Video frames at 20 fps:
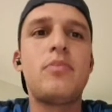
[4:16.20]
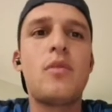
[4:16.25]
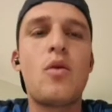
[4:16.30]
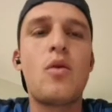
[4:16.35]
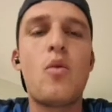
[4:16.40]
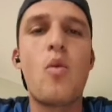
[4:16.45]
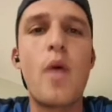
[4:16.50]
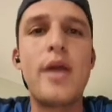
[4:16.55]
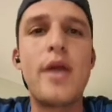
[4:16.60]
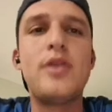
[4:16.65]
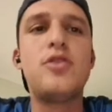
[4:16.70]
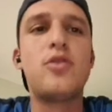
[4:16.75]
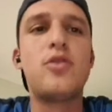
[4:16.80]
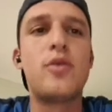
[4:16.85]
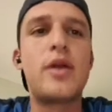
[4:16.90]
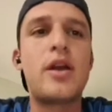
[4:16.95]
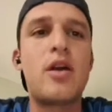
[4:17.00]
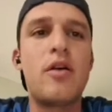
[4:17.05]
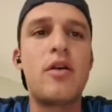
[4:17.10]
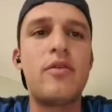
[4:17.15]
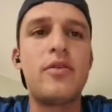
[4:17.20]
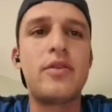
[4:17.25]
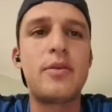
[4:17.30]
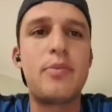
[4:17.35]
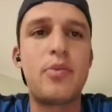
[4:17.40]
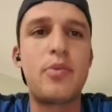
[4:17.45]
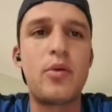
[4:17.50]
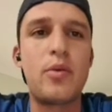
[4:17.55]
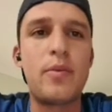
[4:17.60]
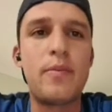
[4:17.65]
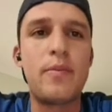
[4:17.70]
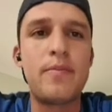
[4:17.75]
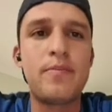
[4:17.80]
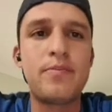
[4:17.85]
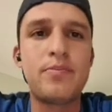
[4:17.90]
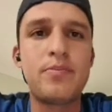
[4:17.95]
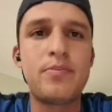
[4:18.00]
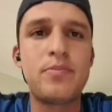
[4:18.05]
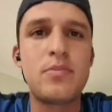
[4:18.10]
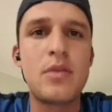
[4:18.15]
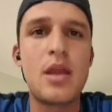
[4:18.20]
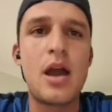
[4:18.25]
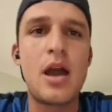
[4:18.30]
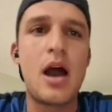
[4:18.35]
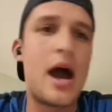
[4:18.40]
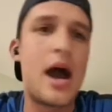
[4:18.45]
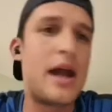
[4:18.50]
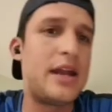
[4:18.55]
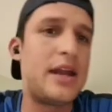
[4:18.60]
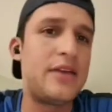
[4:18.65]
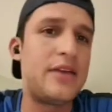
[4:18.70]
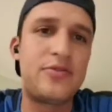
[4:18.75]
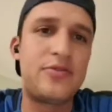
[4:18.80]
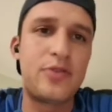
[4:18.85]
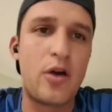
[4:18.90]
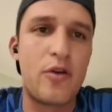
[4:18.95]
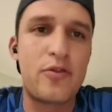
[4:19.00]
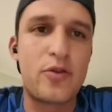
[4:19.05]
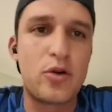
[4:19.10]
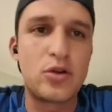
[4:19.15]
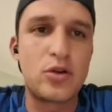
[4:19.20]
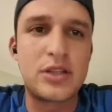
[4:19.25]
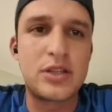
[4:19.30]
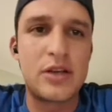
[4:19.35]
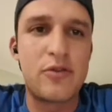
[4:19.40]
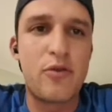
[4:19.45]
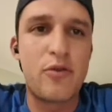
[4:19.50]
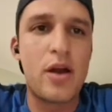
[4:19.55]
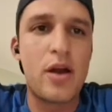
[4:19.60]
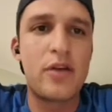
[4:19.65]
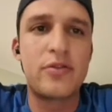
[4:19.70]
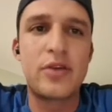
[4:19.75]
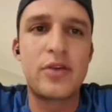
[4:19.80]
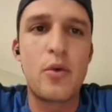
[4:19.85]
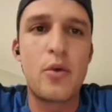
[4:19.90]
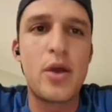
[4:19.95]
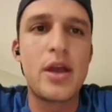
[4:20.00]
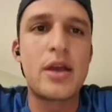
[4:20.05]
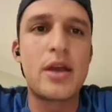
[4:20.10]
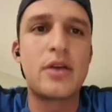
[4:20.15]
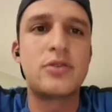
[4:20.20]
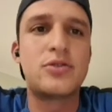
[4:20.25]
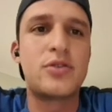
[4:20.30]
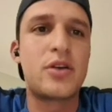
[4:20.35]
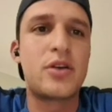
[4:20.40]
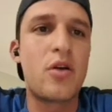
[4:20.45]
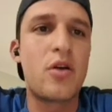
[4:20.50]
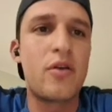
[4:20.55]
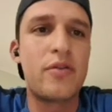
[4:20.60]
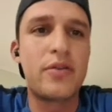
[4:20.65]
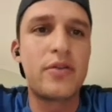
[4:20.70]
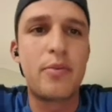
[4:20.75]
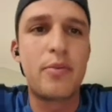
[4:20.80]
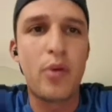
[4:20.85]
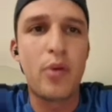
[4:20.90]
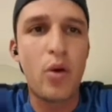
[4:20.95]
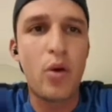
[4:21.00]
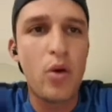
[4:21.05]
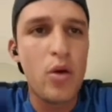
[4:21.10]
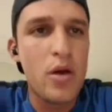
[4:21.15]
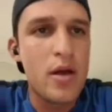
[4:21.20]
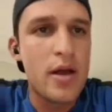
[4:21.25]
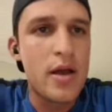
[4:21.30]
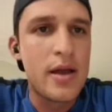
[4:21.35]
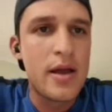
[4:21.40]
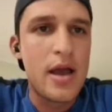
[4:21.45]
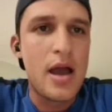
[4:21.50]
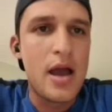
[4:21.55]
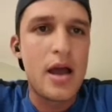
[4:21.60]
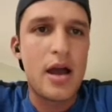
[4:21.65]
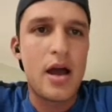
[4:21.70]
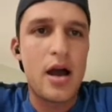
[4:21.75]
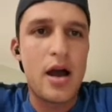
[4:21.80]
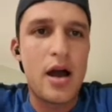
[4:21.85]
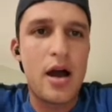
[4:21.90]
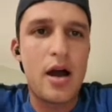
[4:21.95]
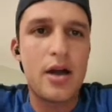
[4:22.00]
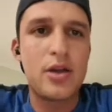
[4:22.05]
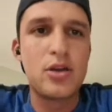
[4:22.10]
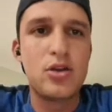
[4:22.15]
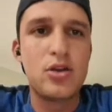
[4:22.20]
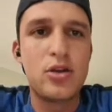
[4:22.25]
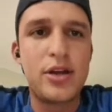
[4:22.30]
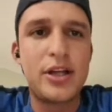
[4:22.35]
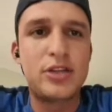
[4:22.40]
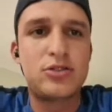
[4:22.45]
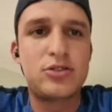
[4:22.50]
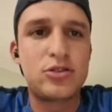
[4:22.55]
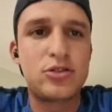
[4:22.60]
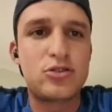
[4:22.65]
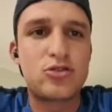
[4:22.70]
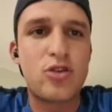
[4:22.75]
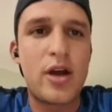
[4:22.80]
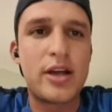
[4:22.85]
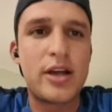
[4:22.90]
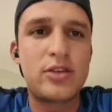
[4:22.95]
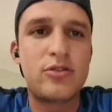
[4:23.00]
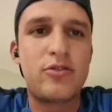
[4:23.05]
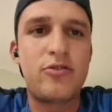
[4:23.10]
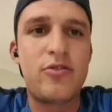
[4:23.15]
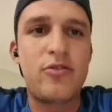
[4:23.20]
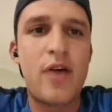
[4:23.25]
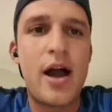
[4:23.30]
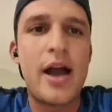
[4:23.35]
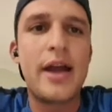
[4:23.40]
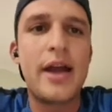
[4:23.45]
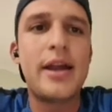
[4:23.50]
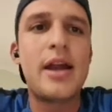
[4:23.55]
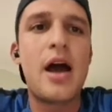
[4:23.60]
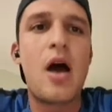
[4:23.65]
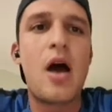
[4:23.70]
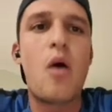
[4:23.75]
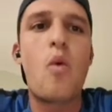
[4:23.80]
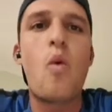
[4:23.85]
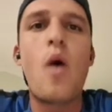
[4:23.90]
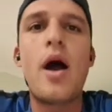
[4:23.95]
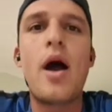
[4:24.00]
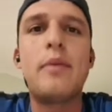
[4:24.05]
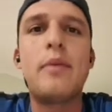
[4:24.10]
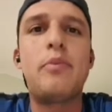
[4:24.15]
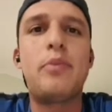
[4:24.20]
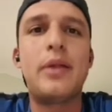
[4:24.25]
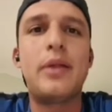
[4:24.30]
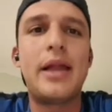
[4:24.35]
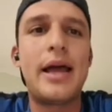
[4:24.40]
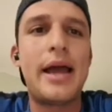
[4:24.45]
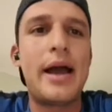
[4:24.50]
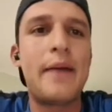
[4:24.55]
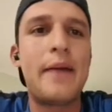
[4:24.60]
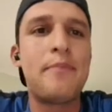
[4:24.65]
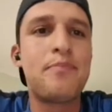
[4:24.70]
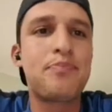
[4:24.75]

when you recover the ball. And if one of the wingers recover the ball, you need to try to find a wide player.